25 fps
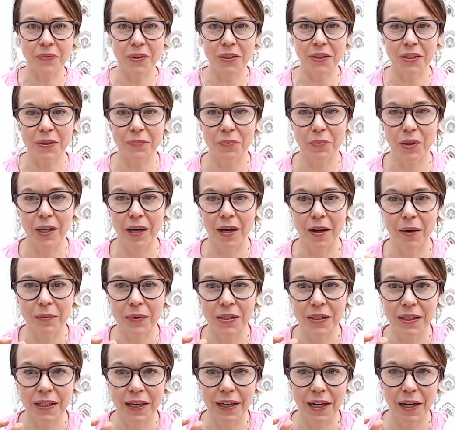let's bring it out
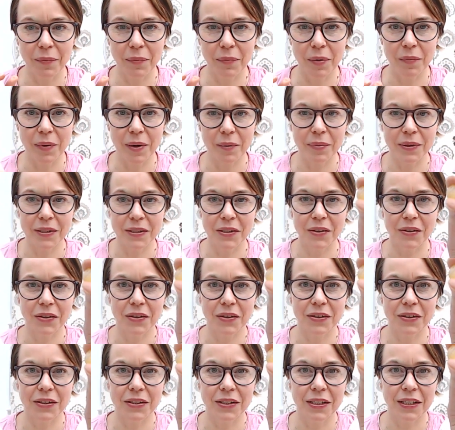to the camera maybe so you
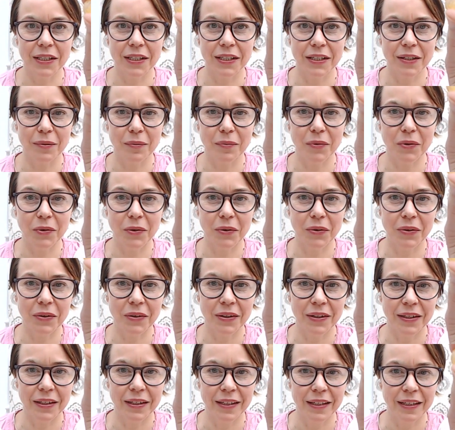can see a little more.
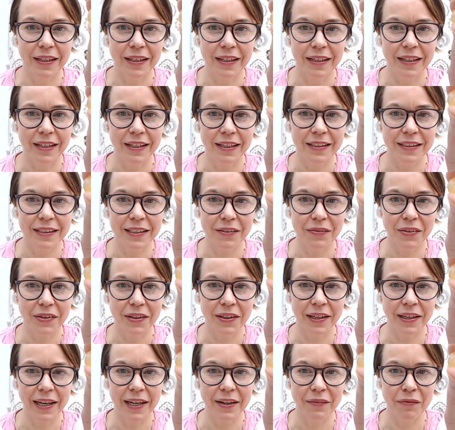See if I
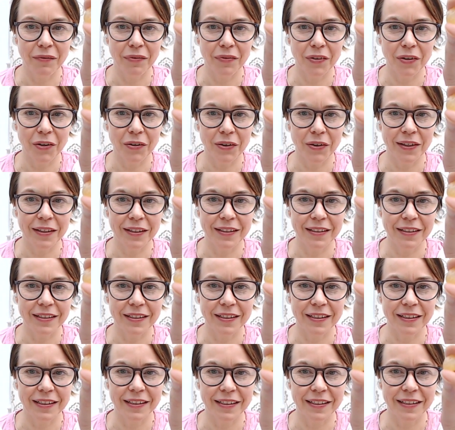can get in
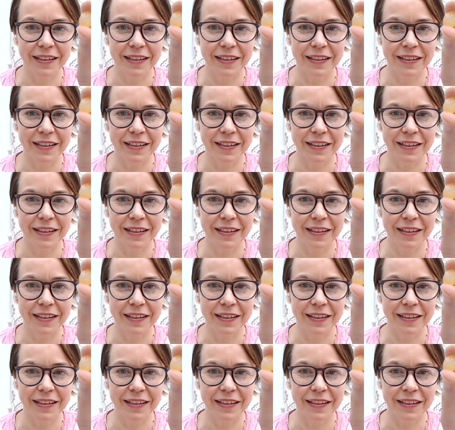focus.